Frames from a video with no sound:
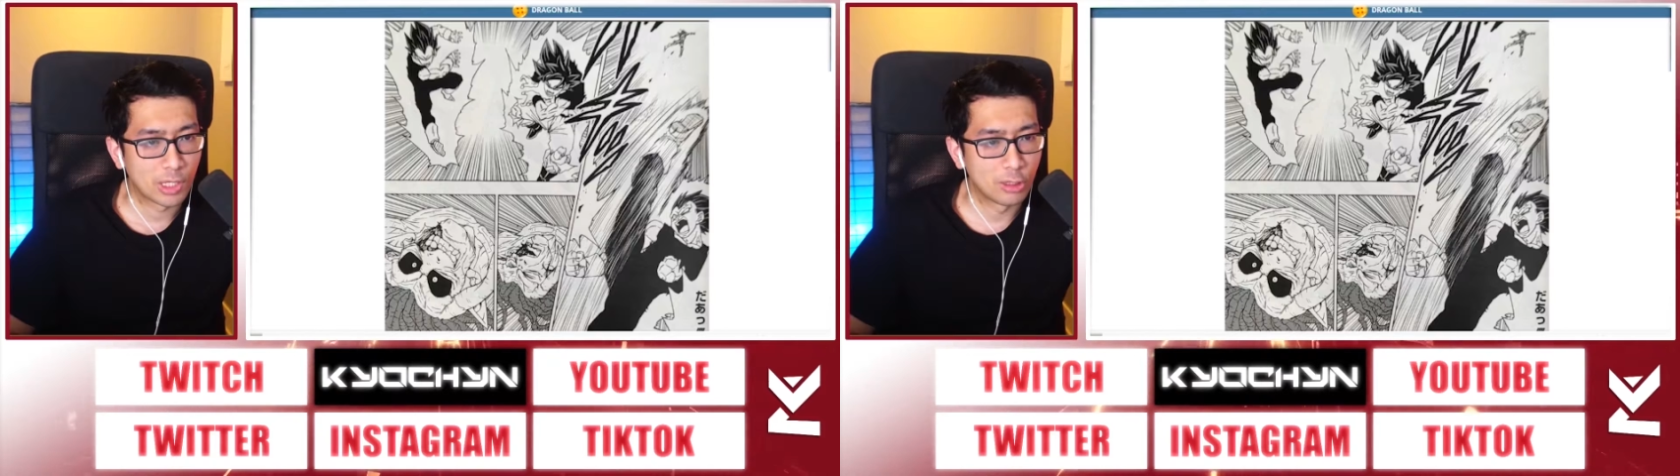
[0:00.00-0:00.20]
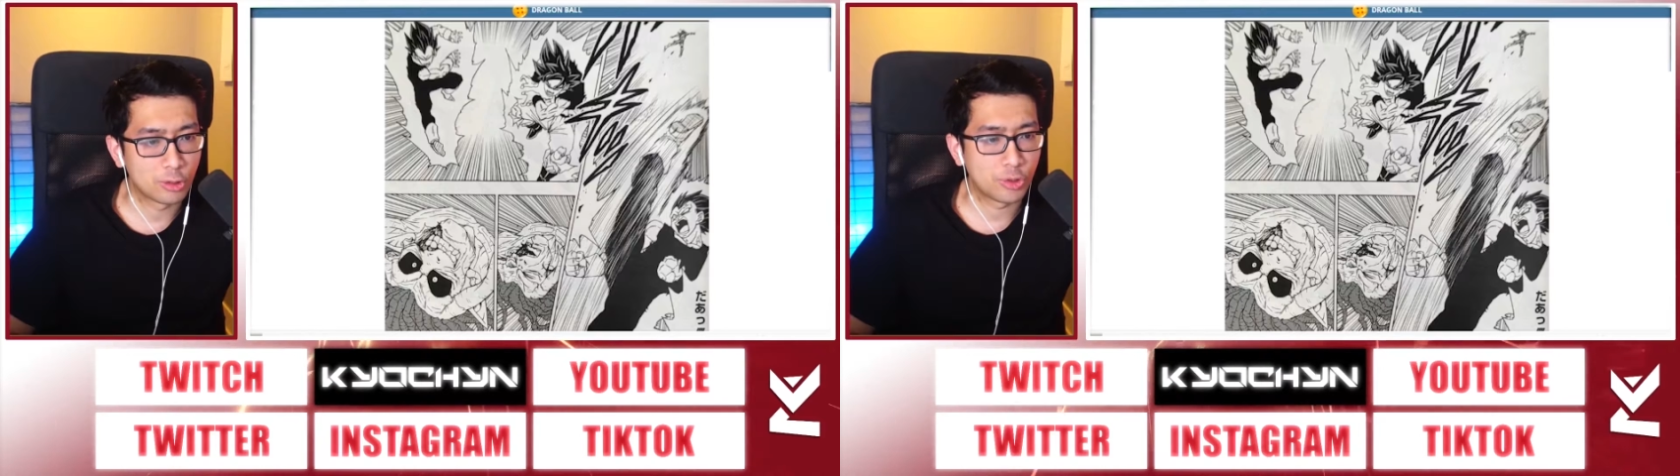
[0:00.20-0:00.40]

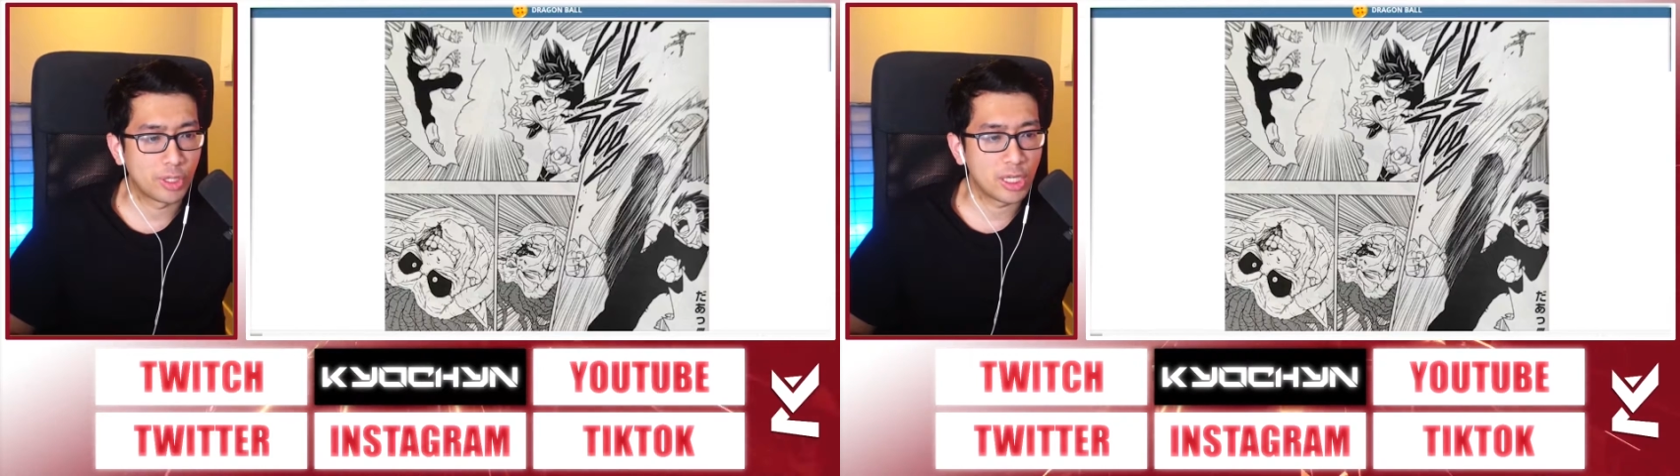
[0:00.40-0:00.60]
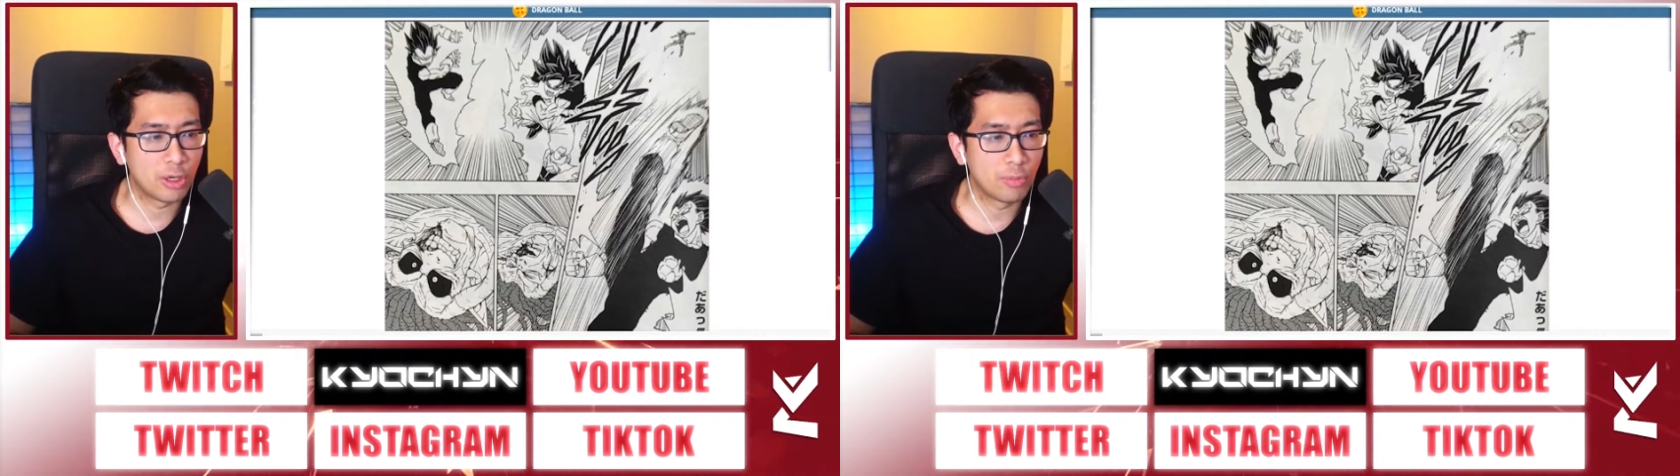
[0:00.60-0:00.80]
Ultra
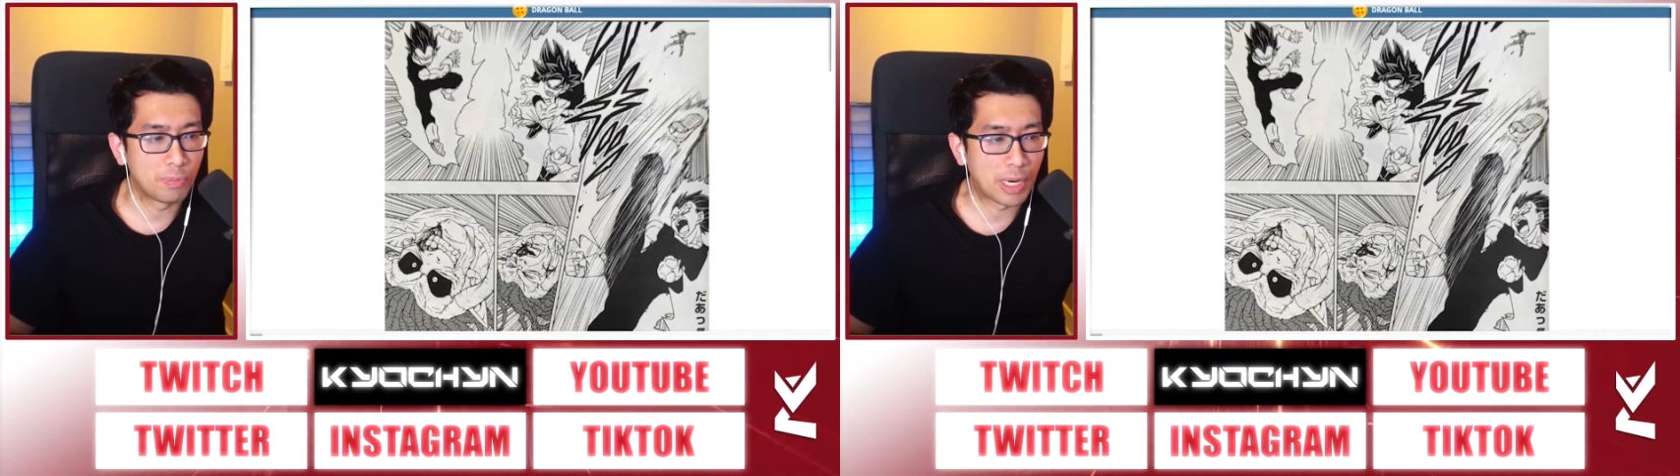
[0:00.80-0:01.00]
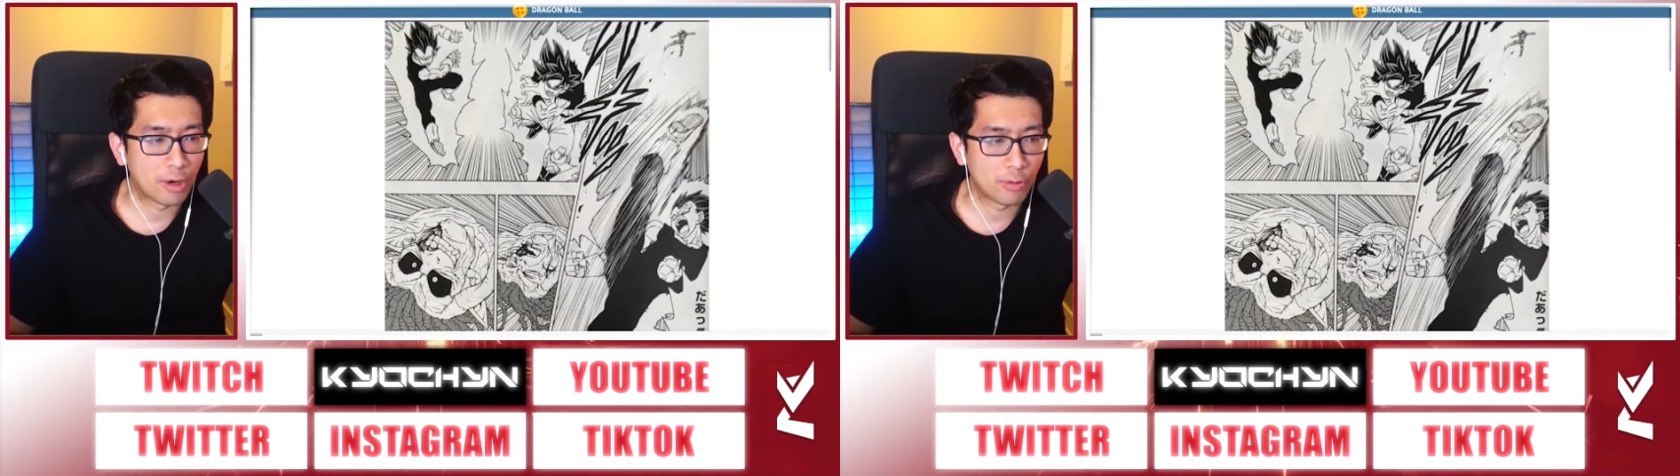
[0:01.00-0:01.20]
Ego
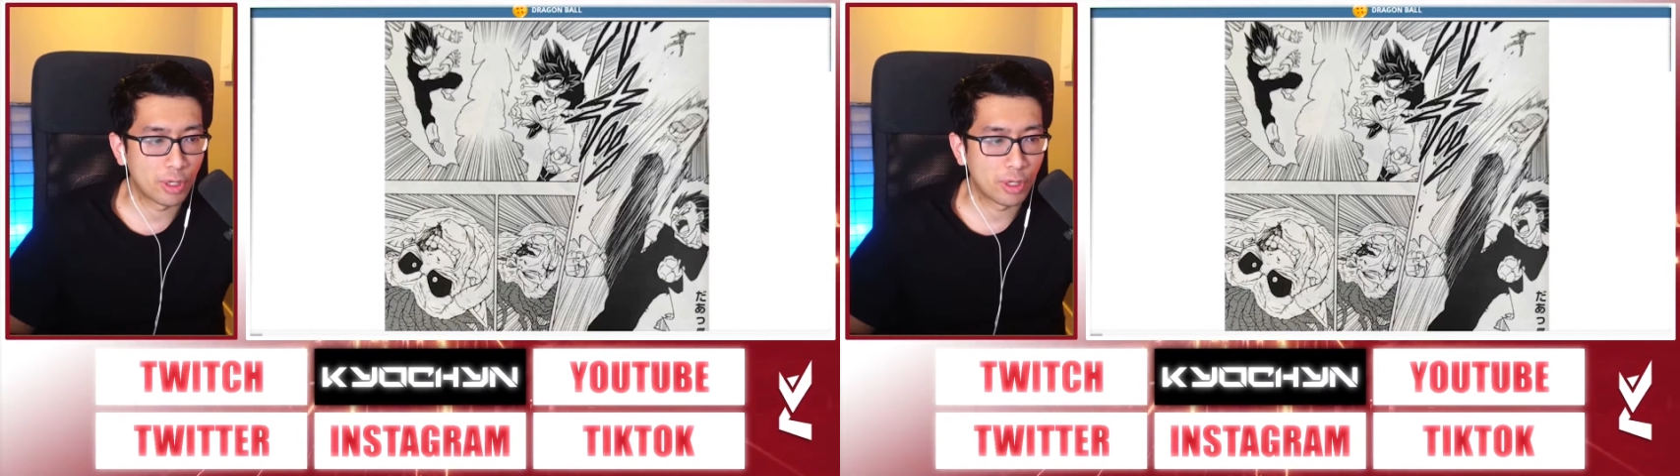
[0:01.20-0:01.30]
power